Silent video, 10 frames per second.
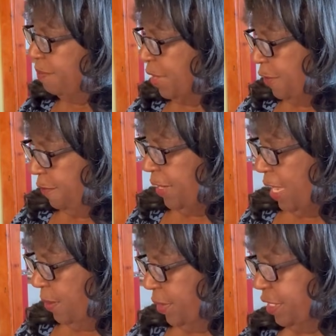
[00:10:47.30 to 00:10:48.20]
my
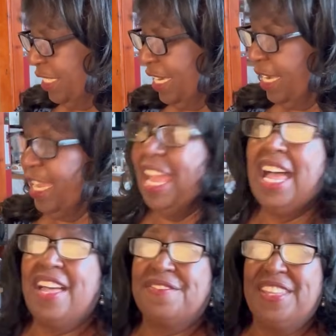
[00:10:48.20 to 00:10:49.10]
flowers that I
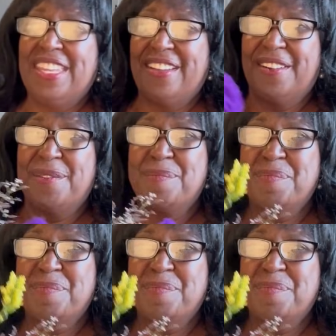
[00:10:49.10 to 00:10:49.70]
have here,